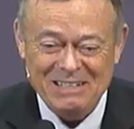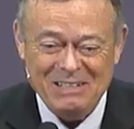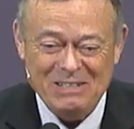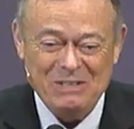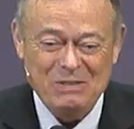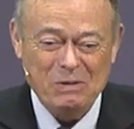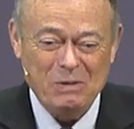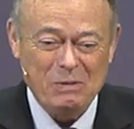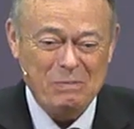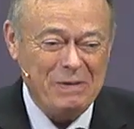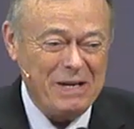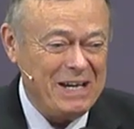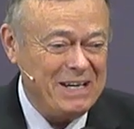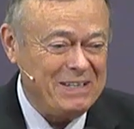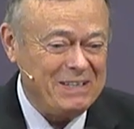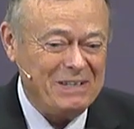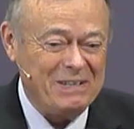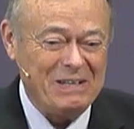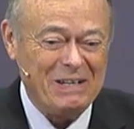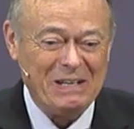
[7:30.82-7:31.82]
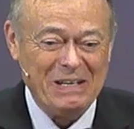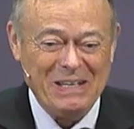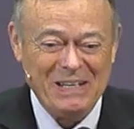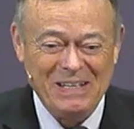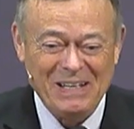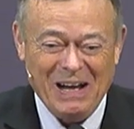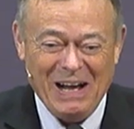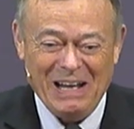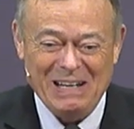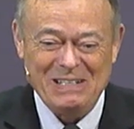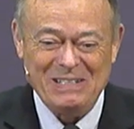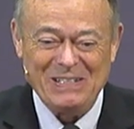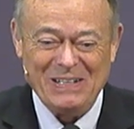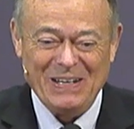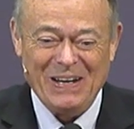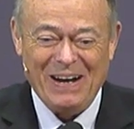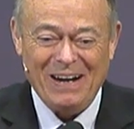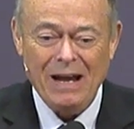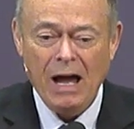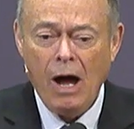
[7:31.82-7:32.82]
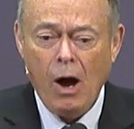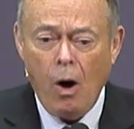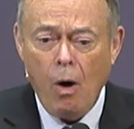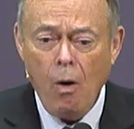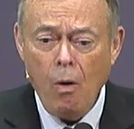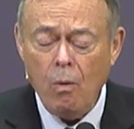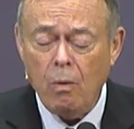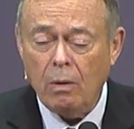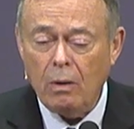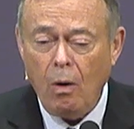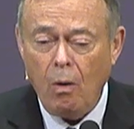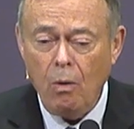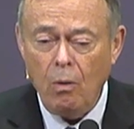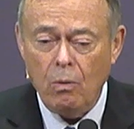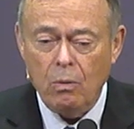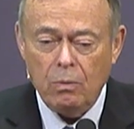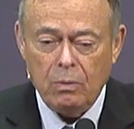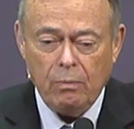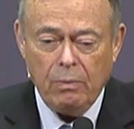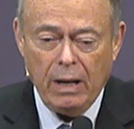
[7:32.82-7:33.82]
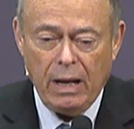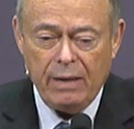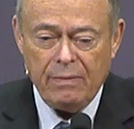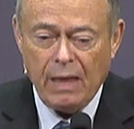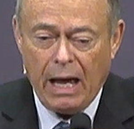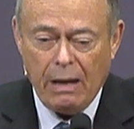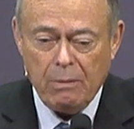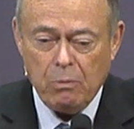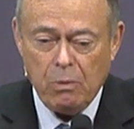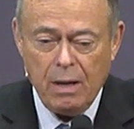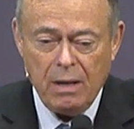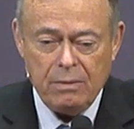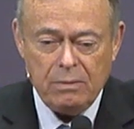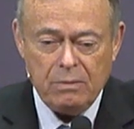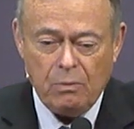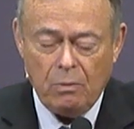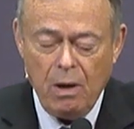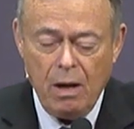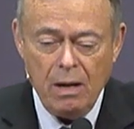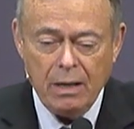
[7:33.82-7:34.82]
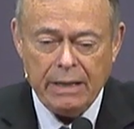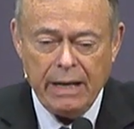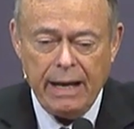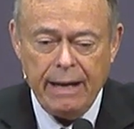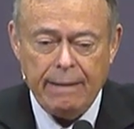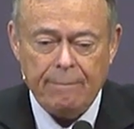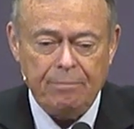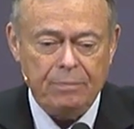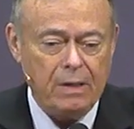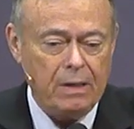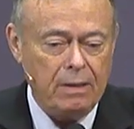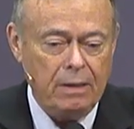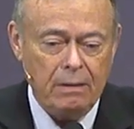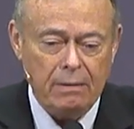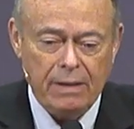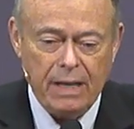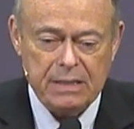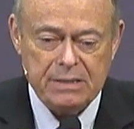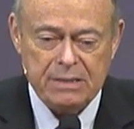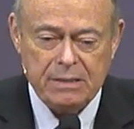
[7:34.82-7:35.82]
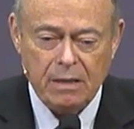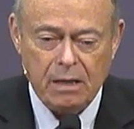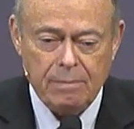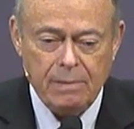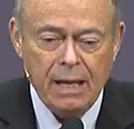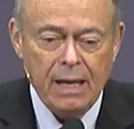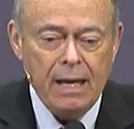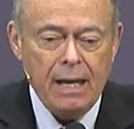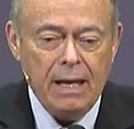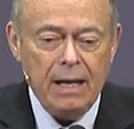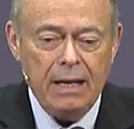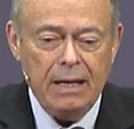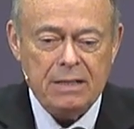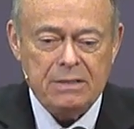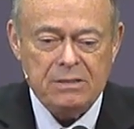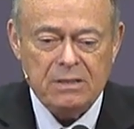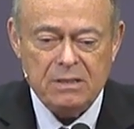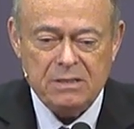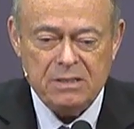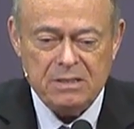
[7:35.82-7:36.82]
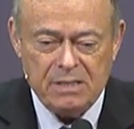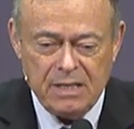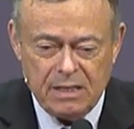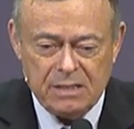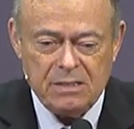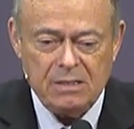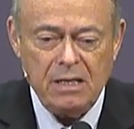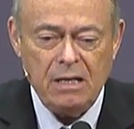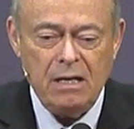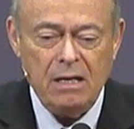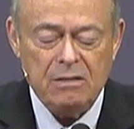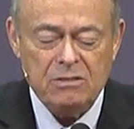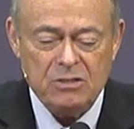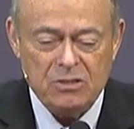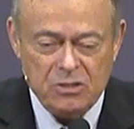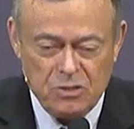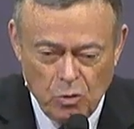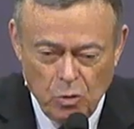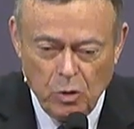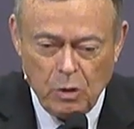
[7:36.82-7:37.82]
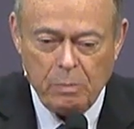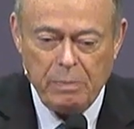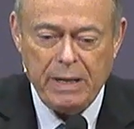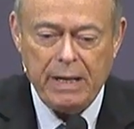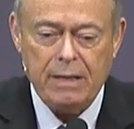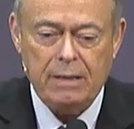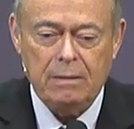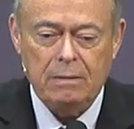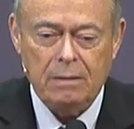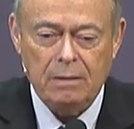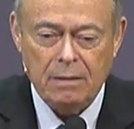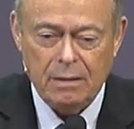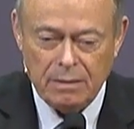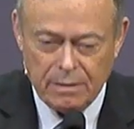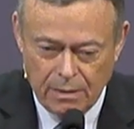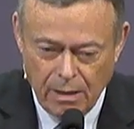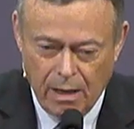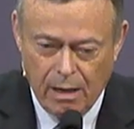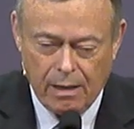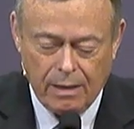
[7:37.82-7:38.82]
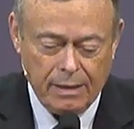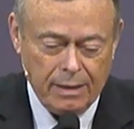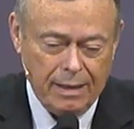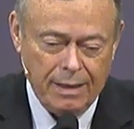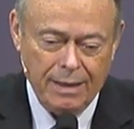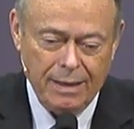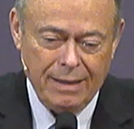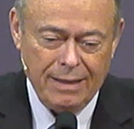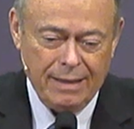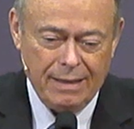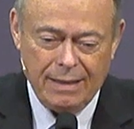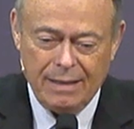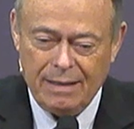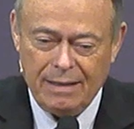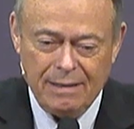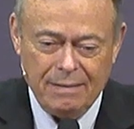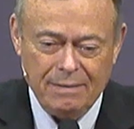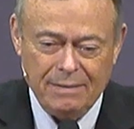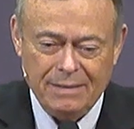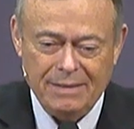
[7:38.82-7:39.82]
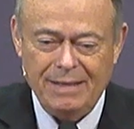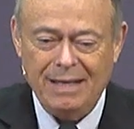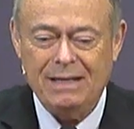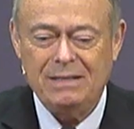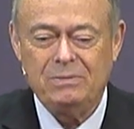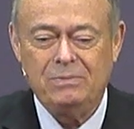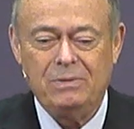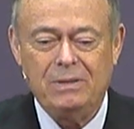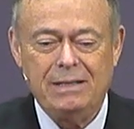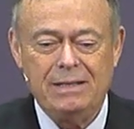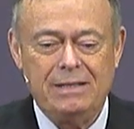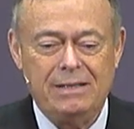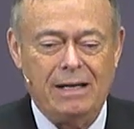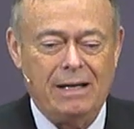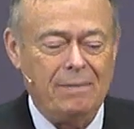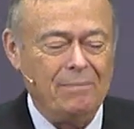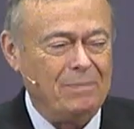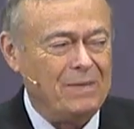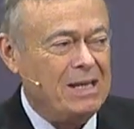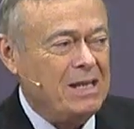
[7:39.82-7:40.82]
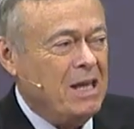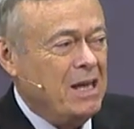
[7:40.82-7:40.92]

Studebaker Dodge Lark. Oh, oh, what? I wrote the wrong name. Oh, that's terrible. It's a '60 Studebaker Lark. Uh, that's really dumb.